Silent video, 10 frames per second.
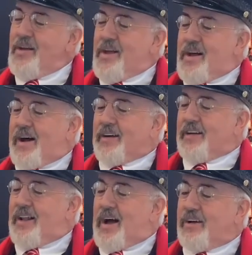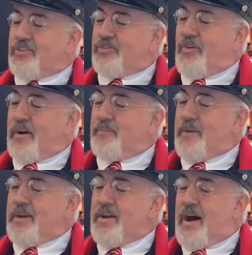A clock struck
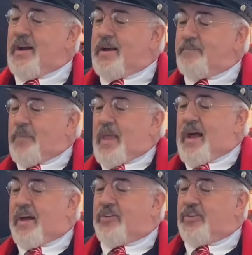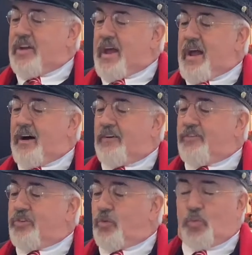midnight as the
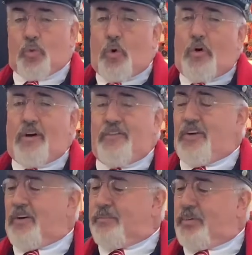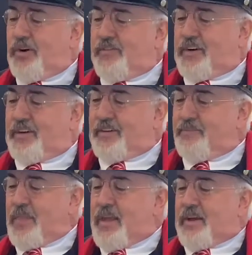elves roared their
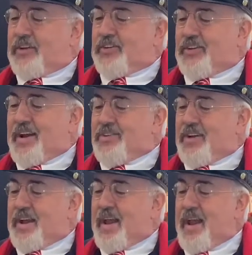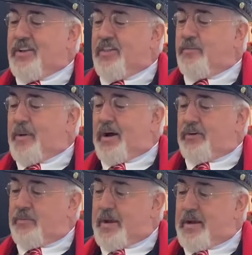approval. Santa handed the bell
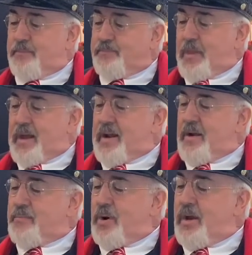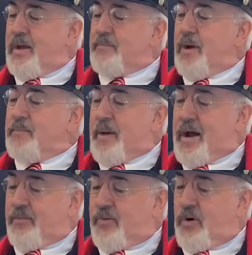to me, and I put it in my
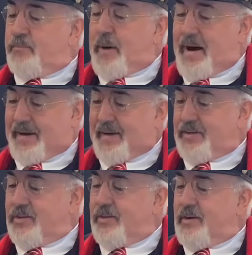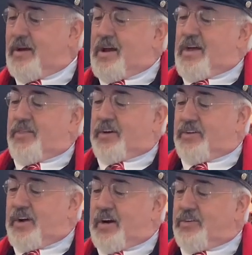bathrobe pocket. The
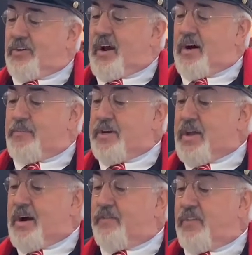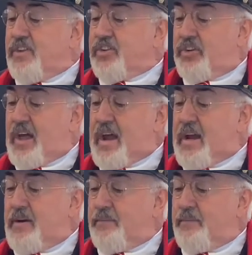conductor helped me down from the sleigh.